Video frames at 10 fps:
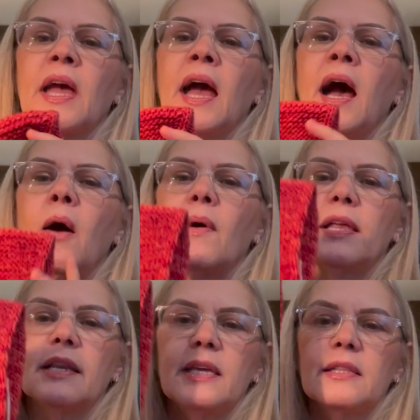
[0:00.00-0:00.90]
how I
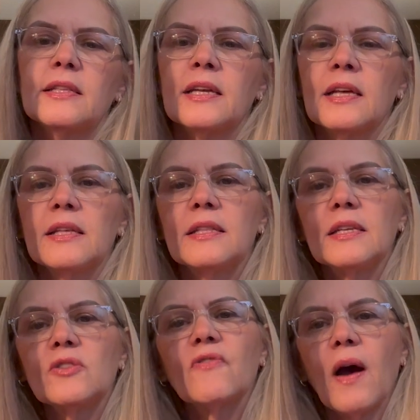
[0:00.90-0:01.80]
knit
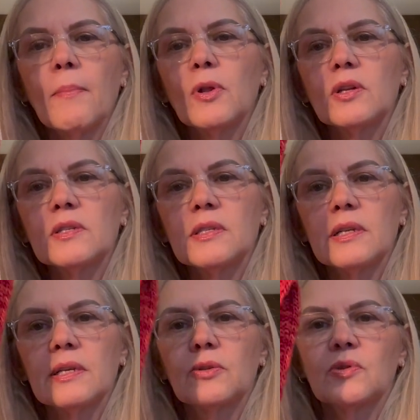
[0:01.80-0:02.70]
this fabulous
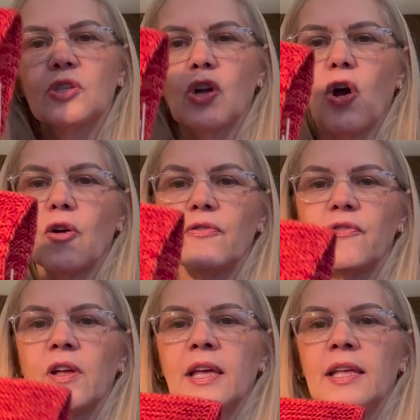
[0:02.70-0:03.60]
little scarf.
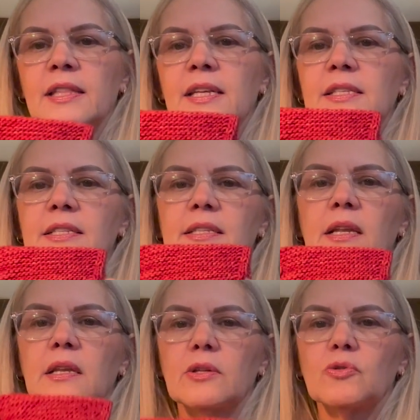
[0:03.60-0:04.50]
This is a
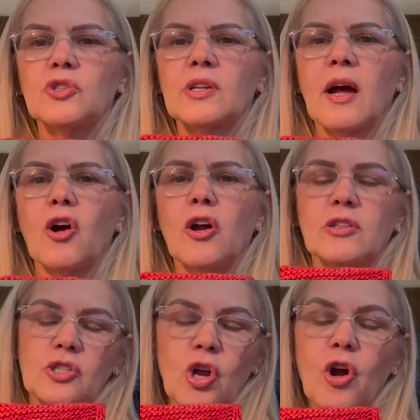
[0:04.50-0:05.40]
little
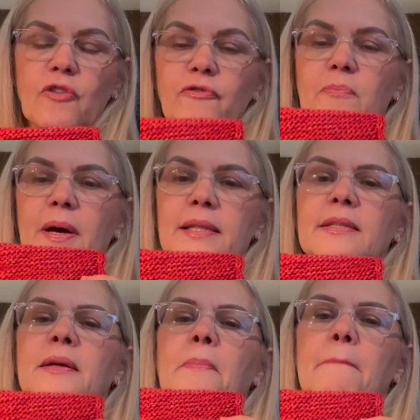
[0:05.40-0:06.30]
scarf,
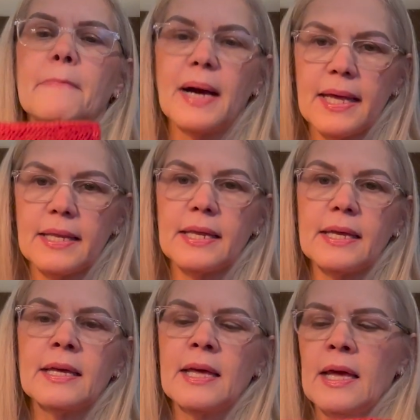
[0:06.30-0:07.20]
but
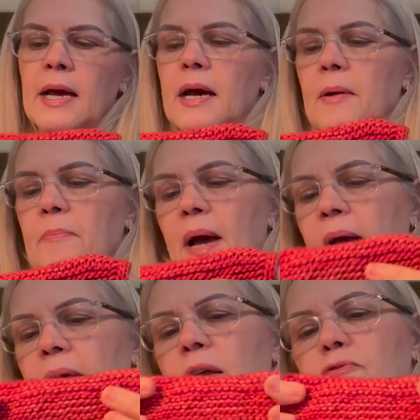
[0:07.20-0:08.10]
mighty. I
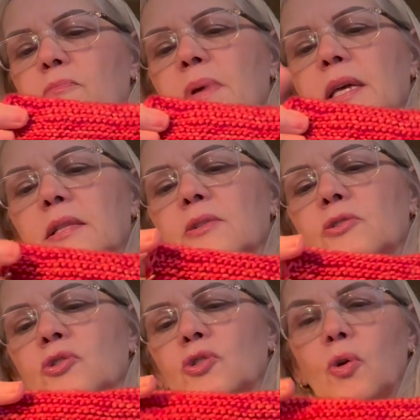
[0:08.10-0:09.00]
have made
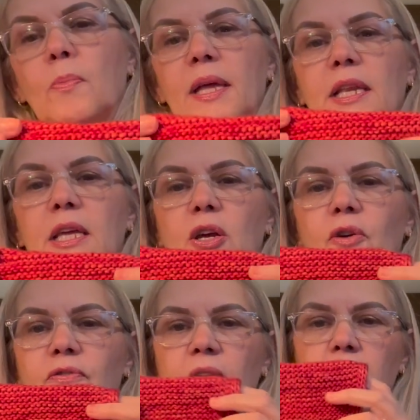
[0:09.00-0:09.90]
so many
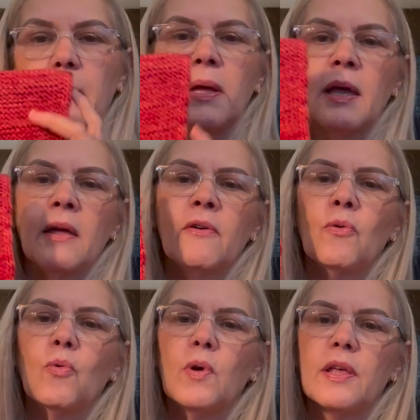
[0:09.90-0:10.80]
of them
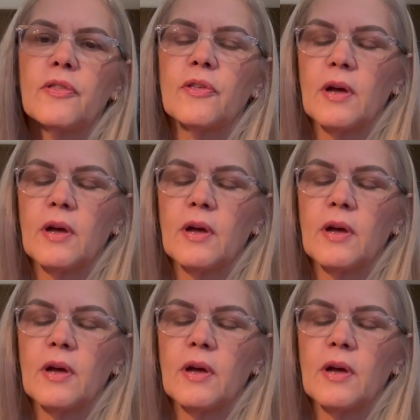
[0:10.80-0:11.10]
with